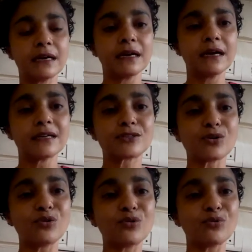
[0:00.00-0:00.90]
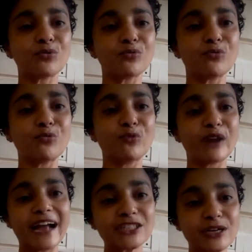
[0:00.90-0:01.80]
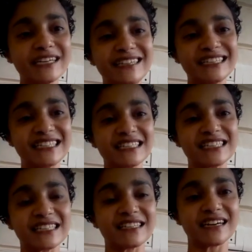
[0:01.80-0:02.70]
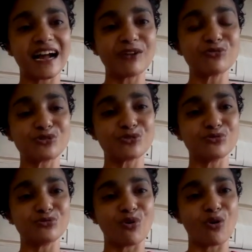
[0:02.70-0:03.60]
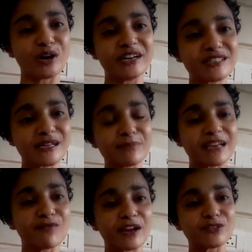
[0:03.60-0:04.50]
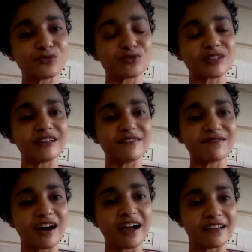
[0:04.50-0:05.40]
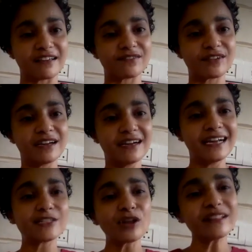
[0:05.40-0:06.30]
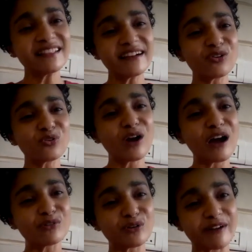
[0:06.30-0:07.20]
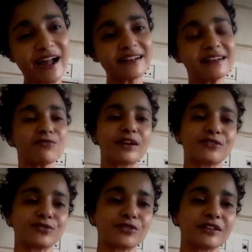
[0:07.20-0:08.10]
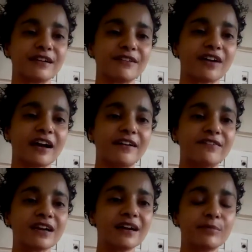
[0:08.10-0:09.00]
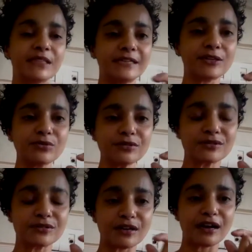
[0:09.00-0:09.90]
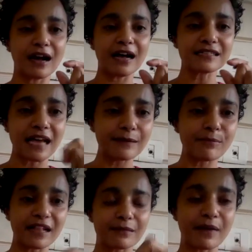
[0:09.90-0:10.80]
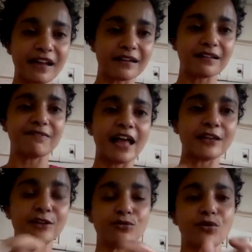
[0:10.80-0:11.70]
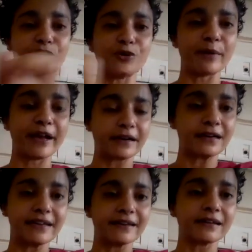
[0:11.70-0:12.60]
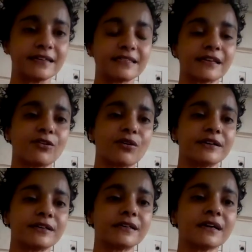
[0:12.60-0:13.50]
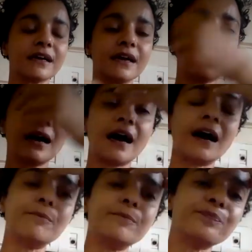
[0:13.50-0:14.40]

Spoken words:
So we're actually teaching children how to order something 1 through 35. It's not that they don't know how to rattle 1 through 35, but they don't assign mathematical value or numerical increasing order. Um,